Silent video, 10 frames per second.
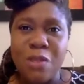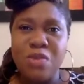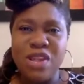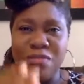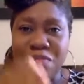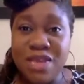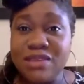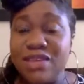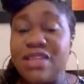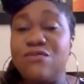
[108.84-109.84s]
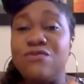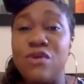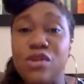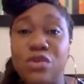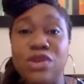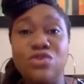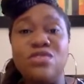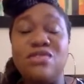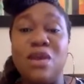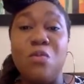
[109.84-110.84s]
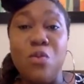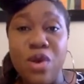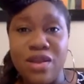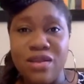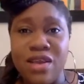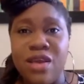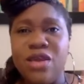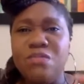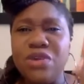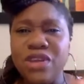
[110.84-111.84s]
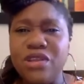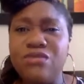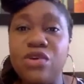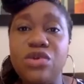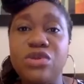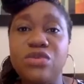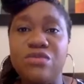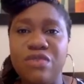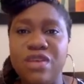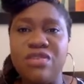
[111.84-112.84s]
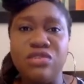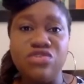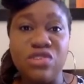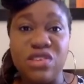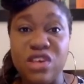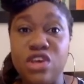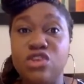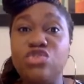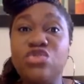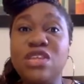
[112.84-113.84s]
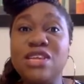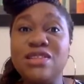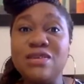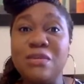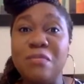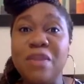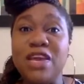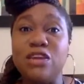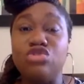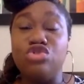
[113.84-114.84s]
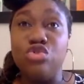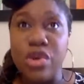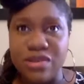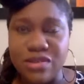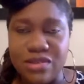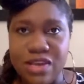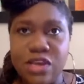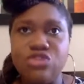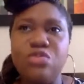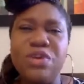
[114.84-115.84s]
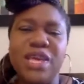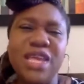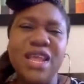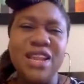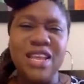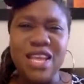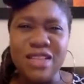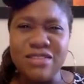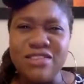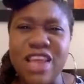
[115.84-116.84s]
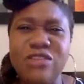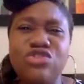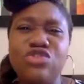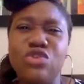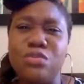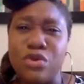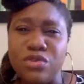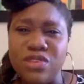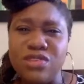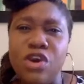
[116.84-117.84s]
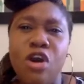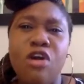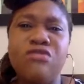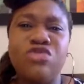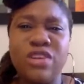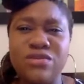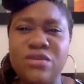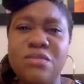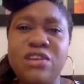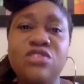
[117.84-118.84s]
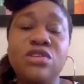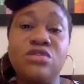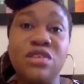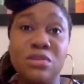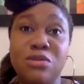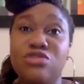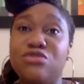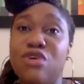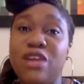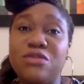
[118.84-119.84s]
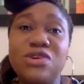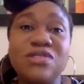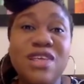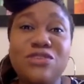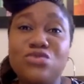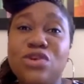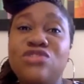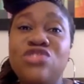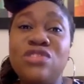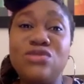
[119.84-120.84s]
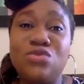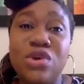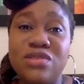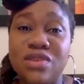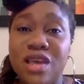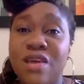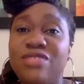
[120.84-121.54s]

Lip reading: But immediately following your step one, immediately following your faith in Jesus, you need to make a choice to begin an intentional process of transformation into the image of Christ, because that's what Jesus wants.